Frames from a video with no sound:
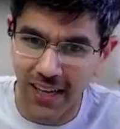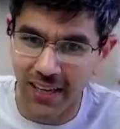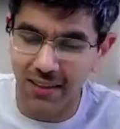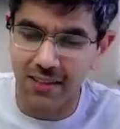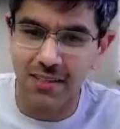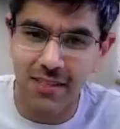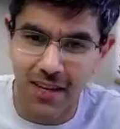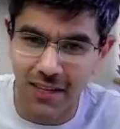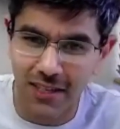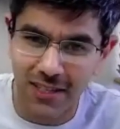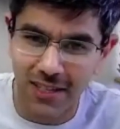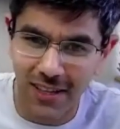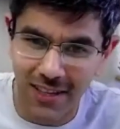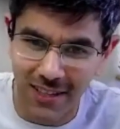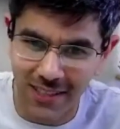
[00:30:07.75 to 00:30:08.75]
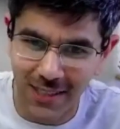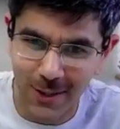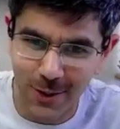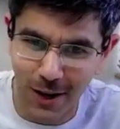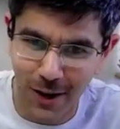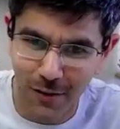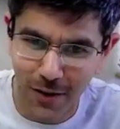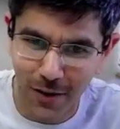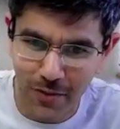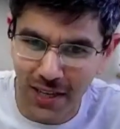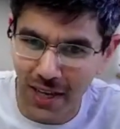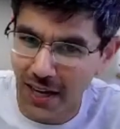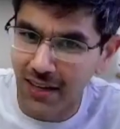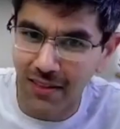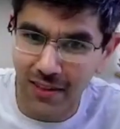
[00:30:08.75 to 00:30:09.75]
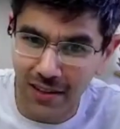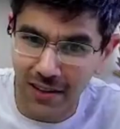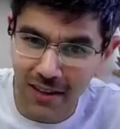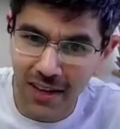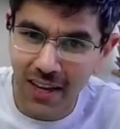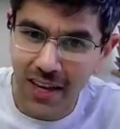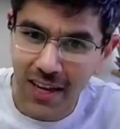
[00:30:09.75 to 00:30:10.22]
hey, this thing still exists on our website and the